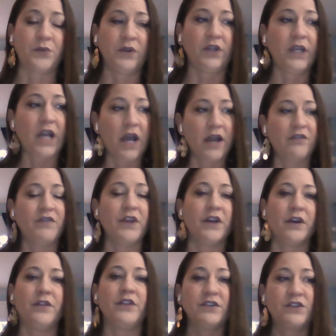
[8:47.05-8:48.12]
really kind of
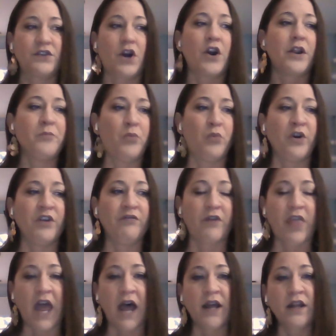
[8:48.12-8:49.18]
the starting point
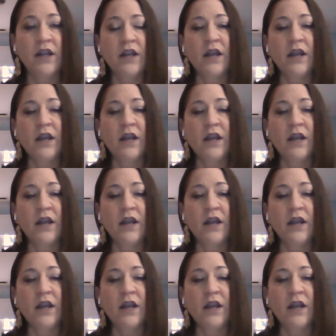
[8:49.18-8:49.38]
for that.